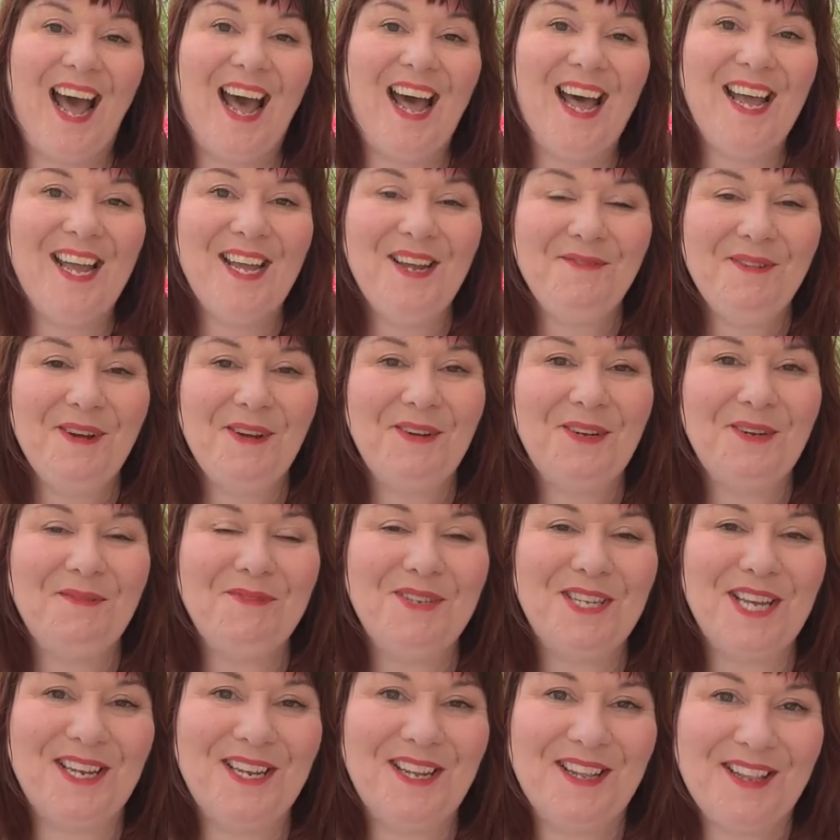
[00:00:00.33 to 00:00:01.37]
Hi,
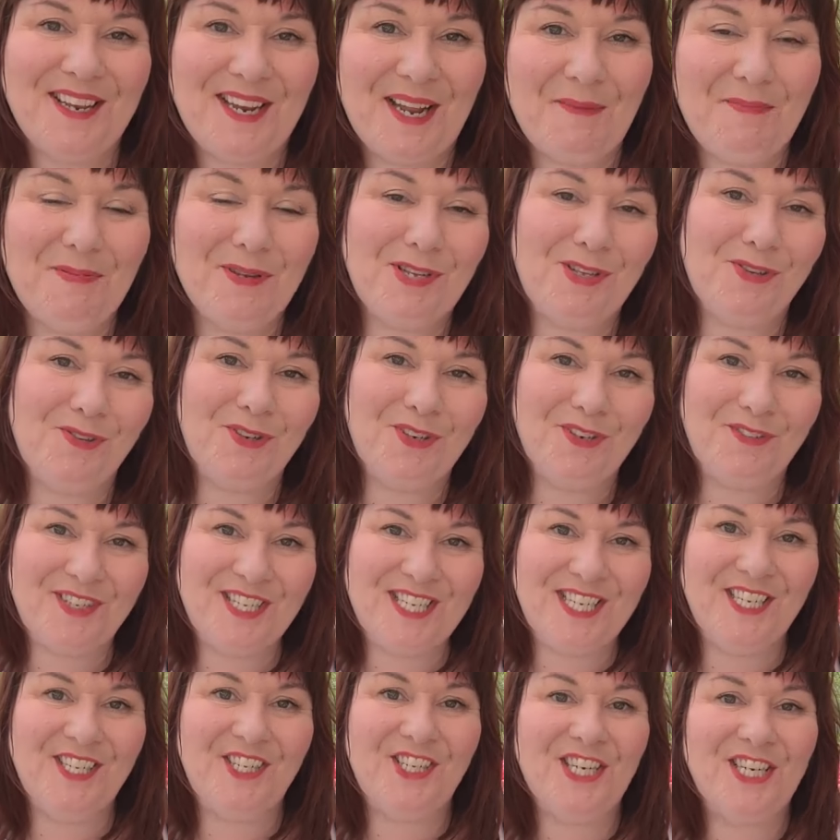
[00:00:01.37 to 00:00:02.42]
welcome to another episode of
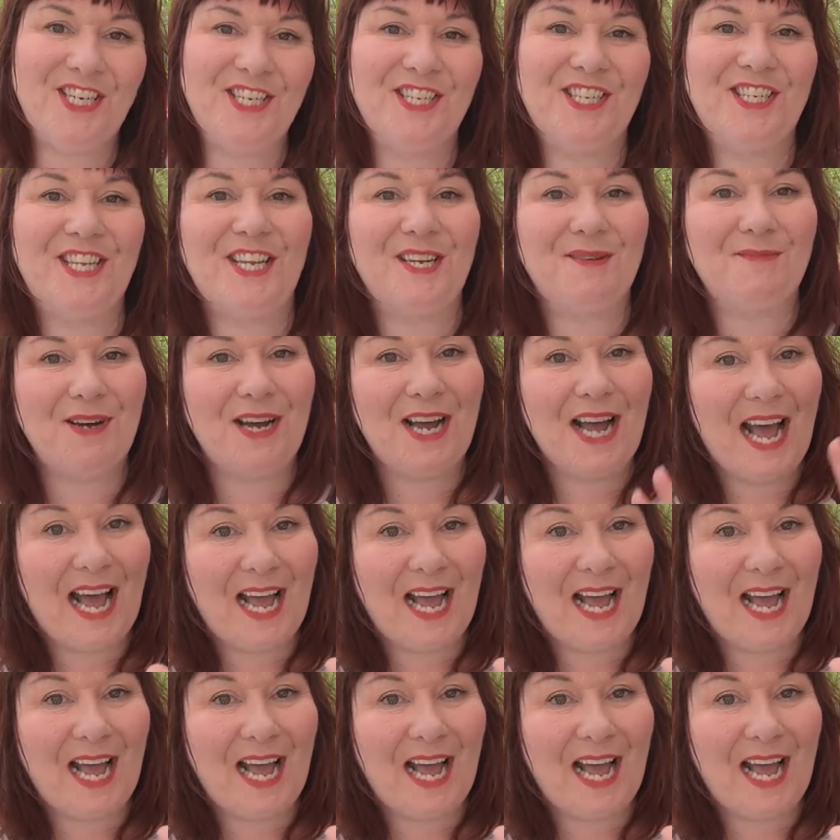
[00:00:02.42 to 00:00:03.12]
Sea Change Cinema.